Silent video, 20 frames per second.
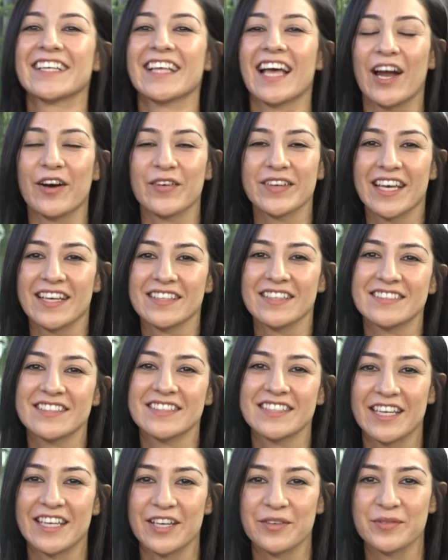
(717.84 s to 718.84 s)
Our guest
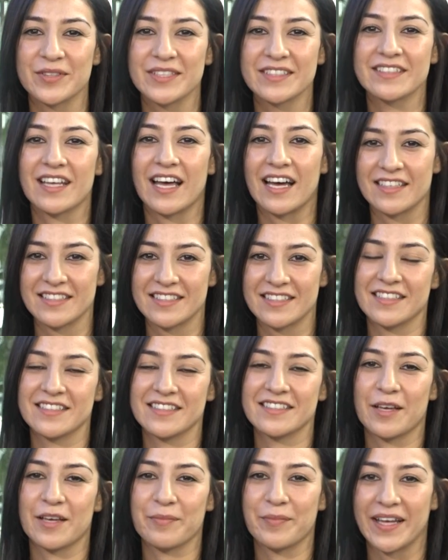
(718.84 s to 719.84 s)
today was Arsen
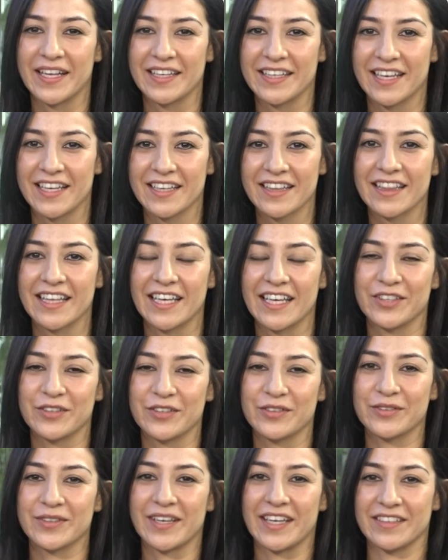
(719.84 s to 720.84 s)
Stepanyan. Thank
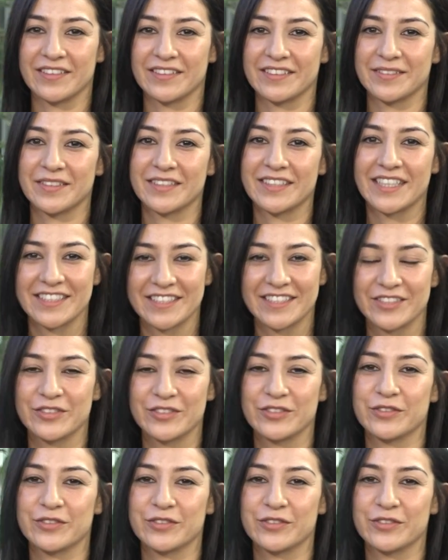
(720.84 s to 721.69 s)
you, and continue to